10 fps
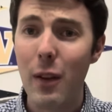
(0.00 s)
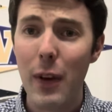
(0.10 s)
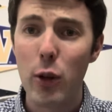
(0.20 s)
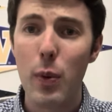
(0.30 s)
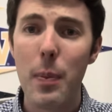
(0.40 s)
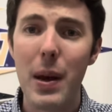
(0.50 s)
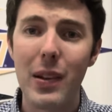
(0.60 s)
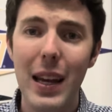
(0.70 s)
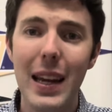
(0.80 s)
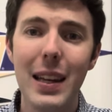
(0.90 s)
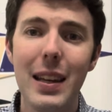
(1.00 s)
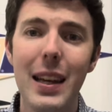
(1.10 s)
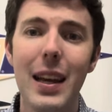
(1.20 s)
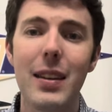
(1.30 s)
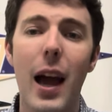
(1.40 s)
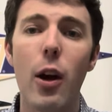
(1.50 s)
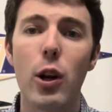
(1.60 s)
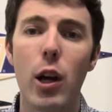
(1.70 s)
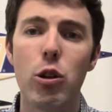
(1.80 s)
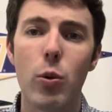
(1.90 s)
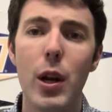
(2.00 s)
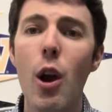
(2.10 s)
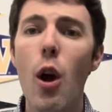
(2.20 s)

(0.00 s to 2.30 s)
L spread picks in the entire country